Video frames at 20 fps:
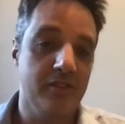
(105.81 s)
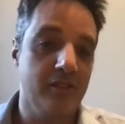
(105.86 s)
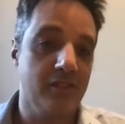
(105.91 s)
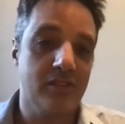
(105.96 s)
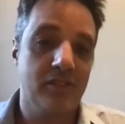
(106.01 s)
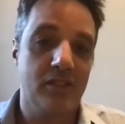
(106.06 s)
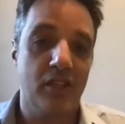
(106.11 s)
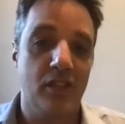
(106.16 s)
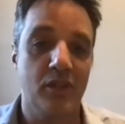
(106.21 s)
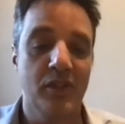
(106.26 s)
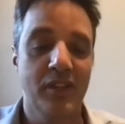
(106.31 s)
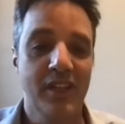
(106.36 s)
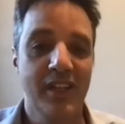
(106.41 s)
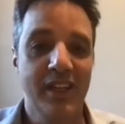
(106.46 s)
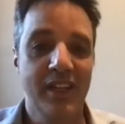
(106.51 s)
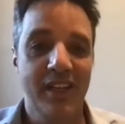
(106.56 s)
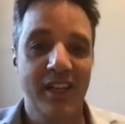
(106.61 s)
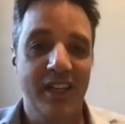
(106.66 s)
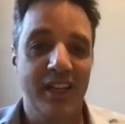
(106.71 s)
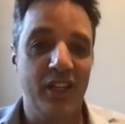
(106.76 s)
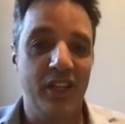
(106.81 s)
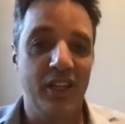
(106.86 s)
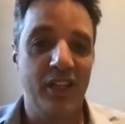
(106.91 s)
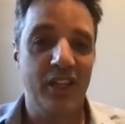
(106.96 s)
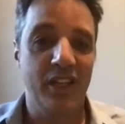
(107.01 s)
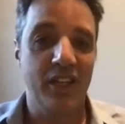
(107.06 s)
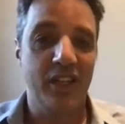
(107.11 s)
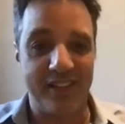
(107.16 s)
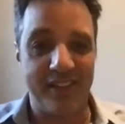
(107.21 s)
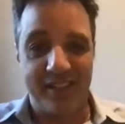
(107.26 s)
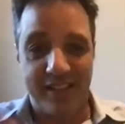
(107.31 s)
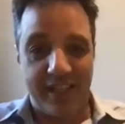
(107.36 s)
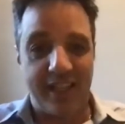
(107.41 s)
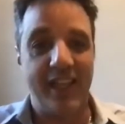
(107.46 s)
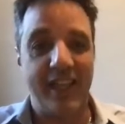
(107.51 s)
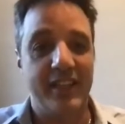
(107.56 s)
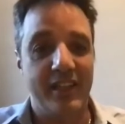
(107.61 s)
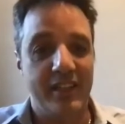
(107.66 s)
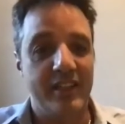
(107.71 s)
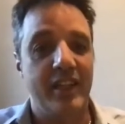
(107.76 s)
So, you know, that's it in
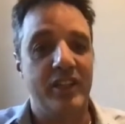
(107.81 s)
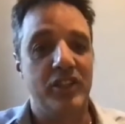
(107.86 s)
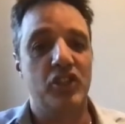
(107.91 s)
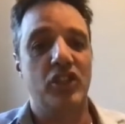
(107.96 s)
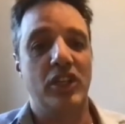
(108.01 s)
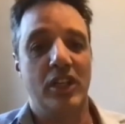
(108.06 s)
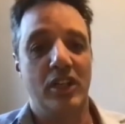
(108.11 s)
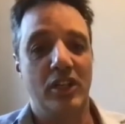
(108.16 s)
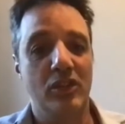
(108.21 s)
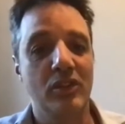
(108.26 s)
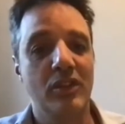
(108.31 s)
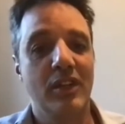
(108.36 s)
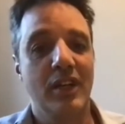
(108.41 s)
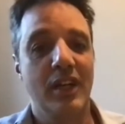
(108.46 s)
a nutshell.